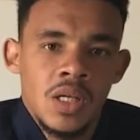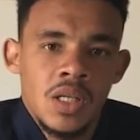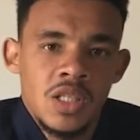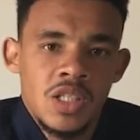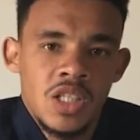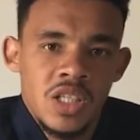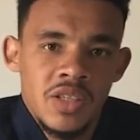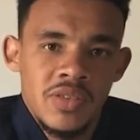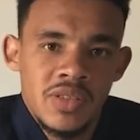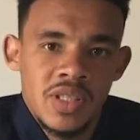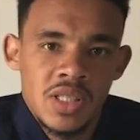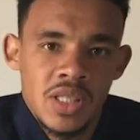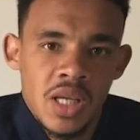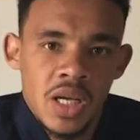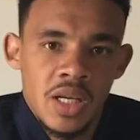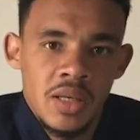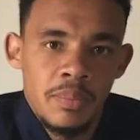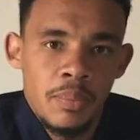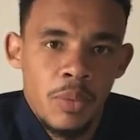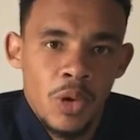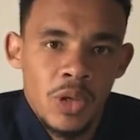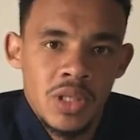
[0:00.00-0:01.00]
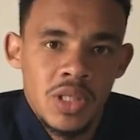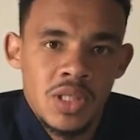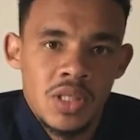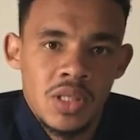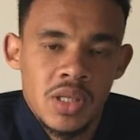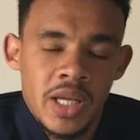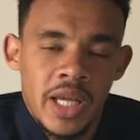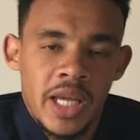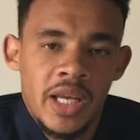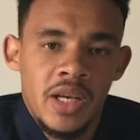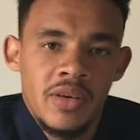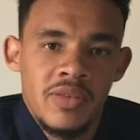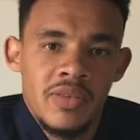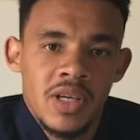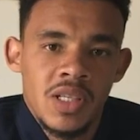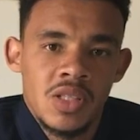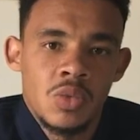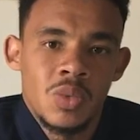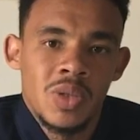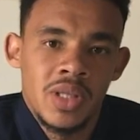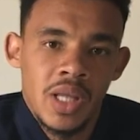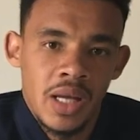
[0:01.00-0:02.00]
Chiefs is 8 points ahead of
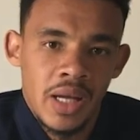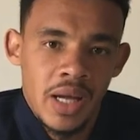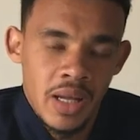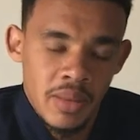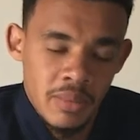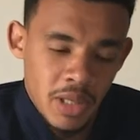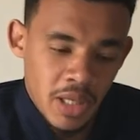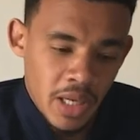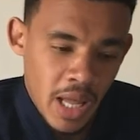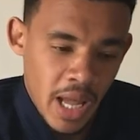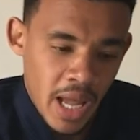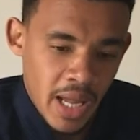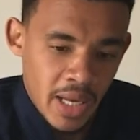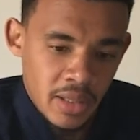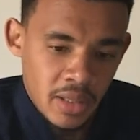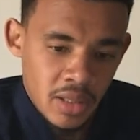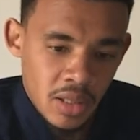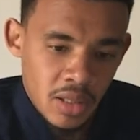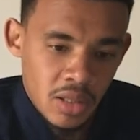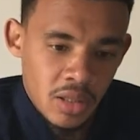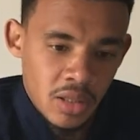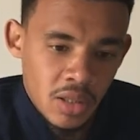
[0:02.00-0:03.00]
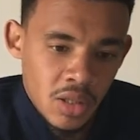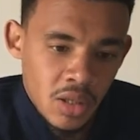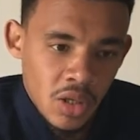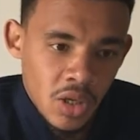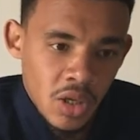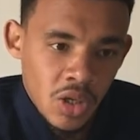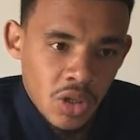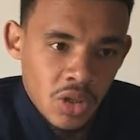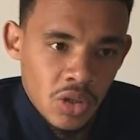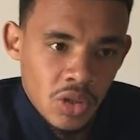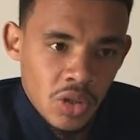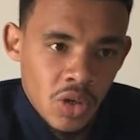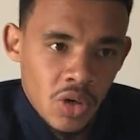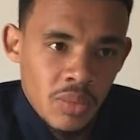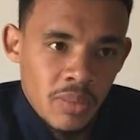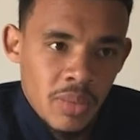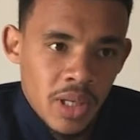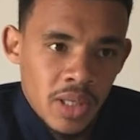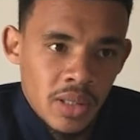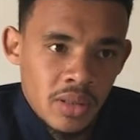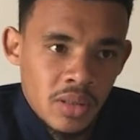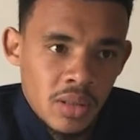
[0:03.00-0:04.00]
us with the game in hand,
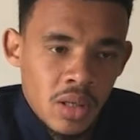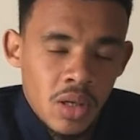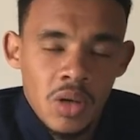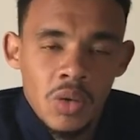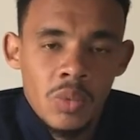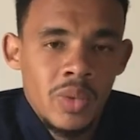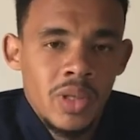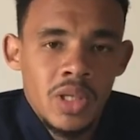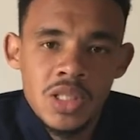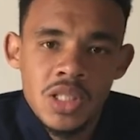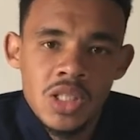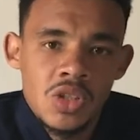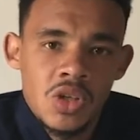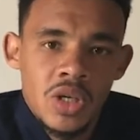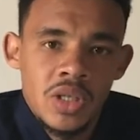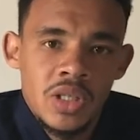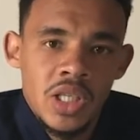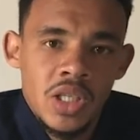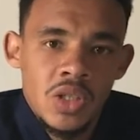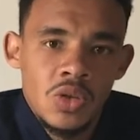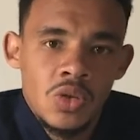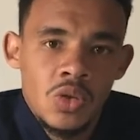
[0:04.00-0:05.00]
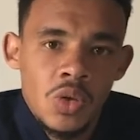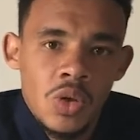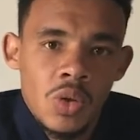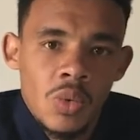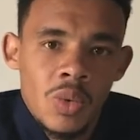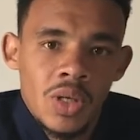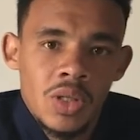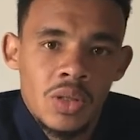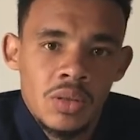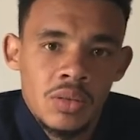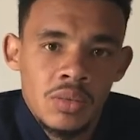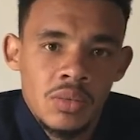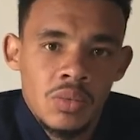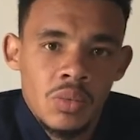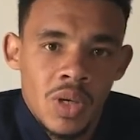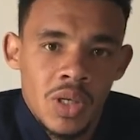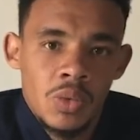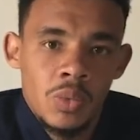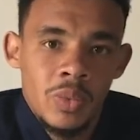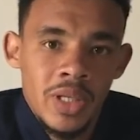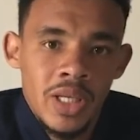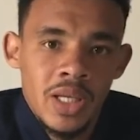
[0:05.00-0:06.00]
but we'll just continue doing
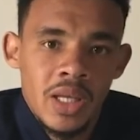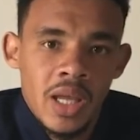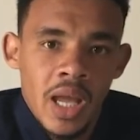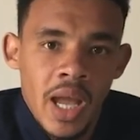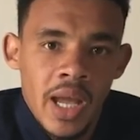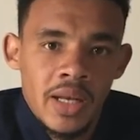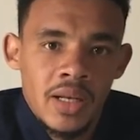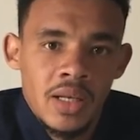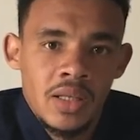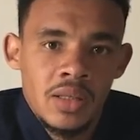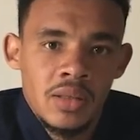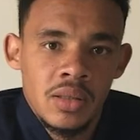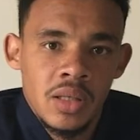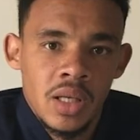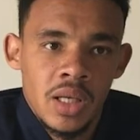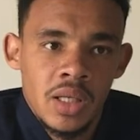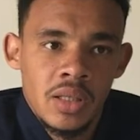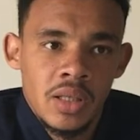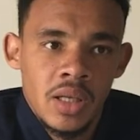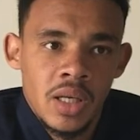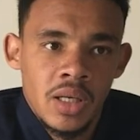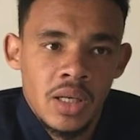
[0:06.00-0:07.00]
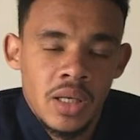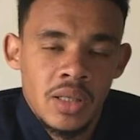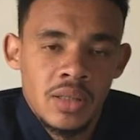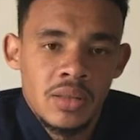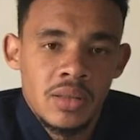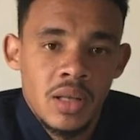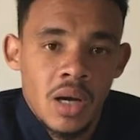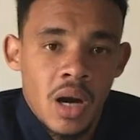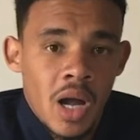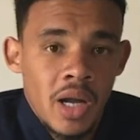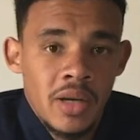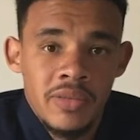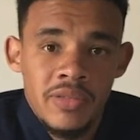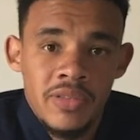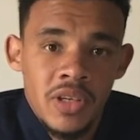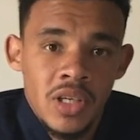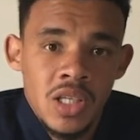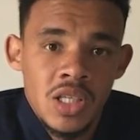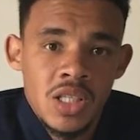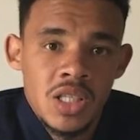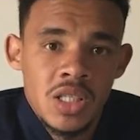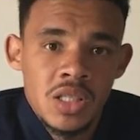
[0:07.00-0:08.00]
what we can and try and
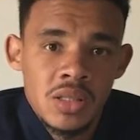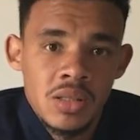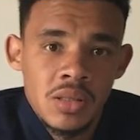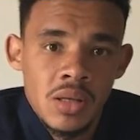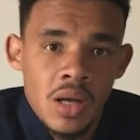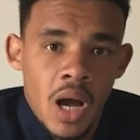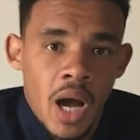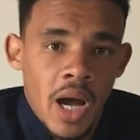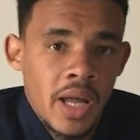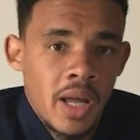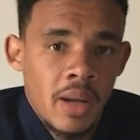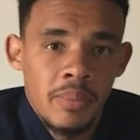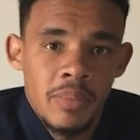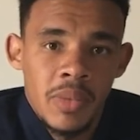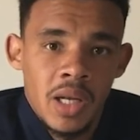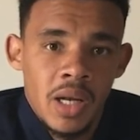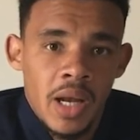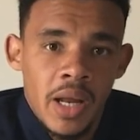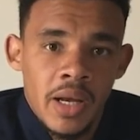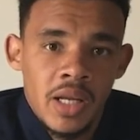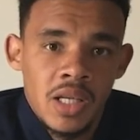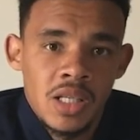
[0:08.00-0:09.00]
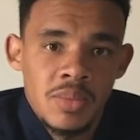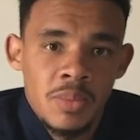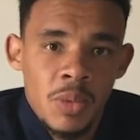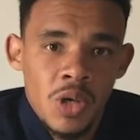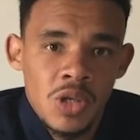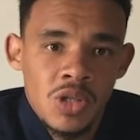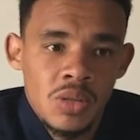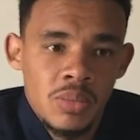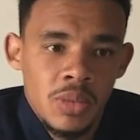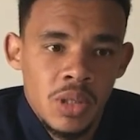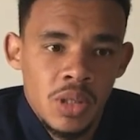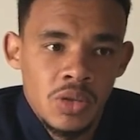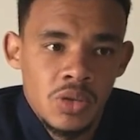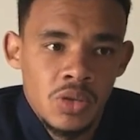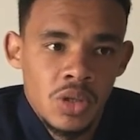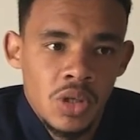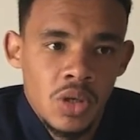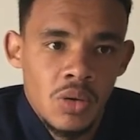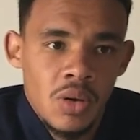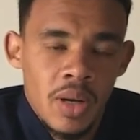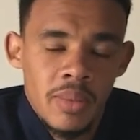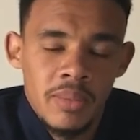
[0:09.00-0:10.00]
finish high up the ladder as possible,
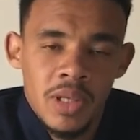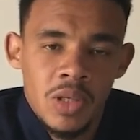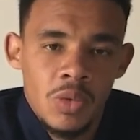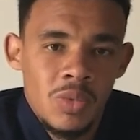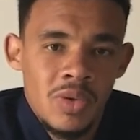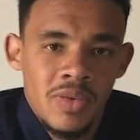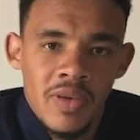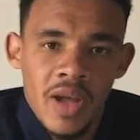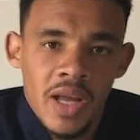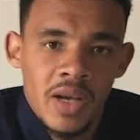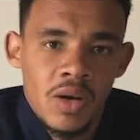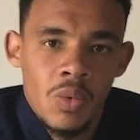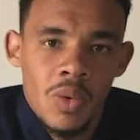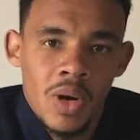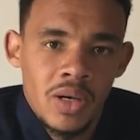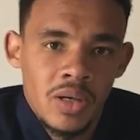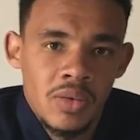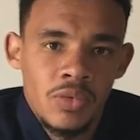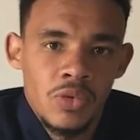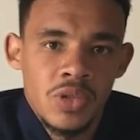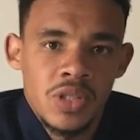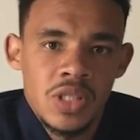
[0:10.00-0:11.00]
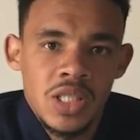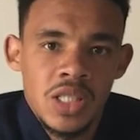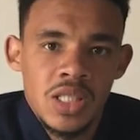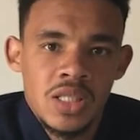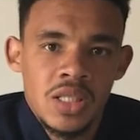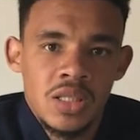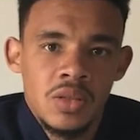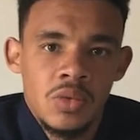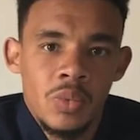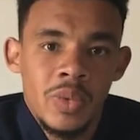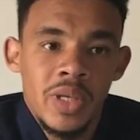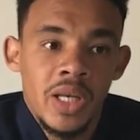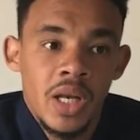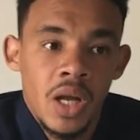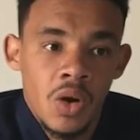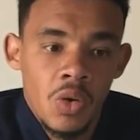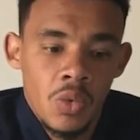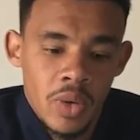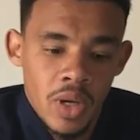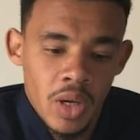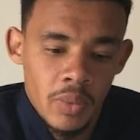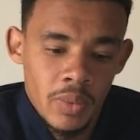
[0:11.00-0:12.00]
I mean, we've had a wonderful season. We know
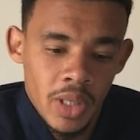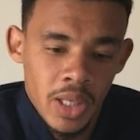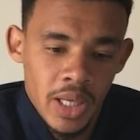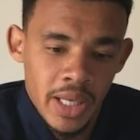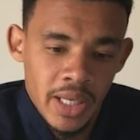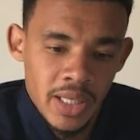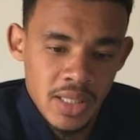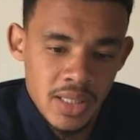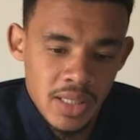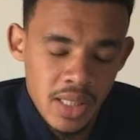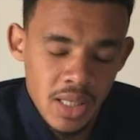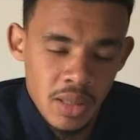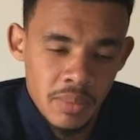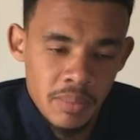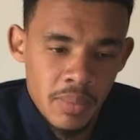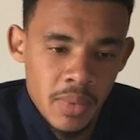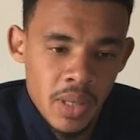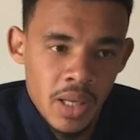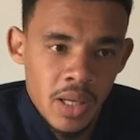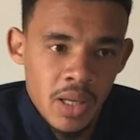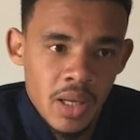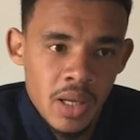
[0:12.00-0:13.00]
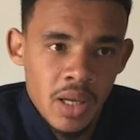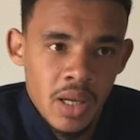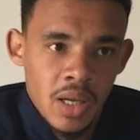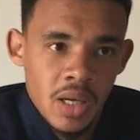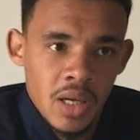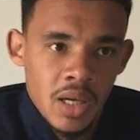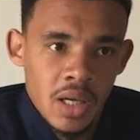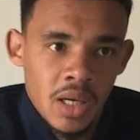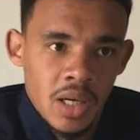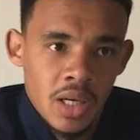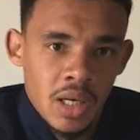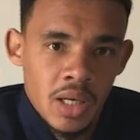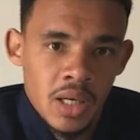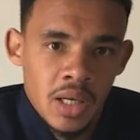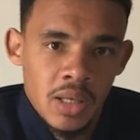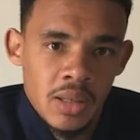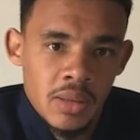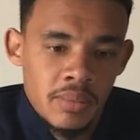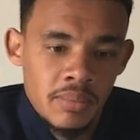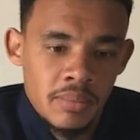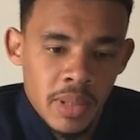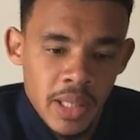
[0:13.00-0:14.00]
where we let it slip.
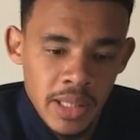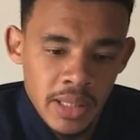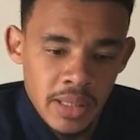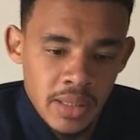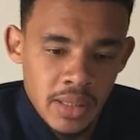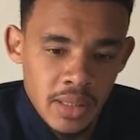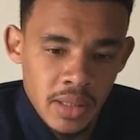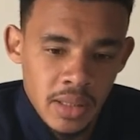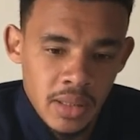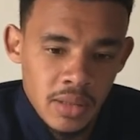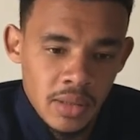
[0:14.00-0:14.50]
But